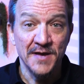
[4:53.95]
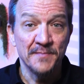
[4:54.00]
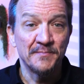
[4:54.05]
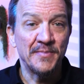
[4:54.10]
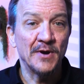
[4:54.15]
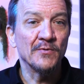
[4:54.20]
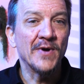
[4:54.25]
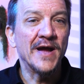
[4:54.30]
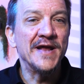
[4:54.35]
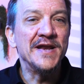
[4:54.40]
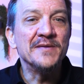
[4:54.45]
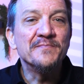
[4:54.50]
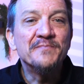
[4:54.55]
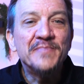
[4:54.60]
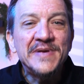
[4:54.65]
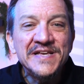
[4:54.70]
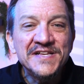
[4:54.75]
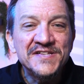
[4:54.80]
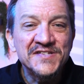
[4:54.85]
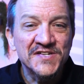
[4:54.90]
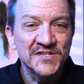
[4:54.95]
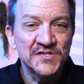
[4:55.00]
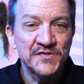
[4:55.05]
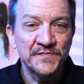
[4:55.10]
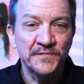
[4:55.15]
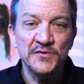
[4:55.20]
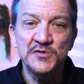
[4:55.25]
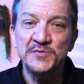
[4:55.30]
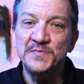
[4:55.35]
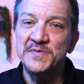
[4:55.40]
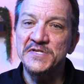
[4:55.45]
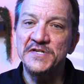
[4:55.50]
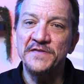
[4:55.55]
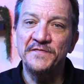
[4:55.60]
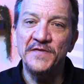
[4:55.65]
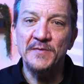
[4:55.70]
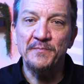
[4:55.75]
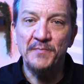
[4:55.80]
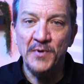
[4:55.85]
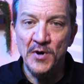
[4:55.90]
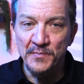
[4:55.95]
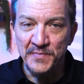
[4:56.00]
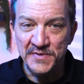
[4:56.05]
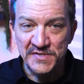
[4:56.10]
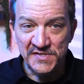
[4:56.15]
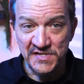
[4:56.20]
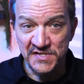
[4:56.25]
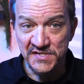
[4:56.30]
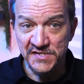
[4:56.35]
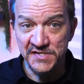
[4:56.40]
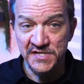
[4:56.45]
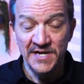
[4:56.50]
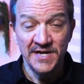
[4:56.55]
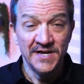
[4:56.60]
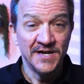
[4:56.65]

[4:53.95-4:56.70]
by writing pieces for specific purposes.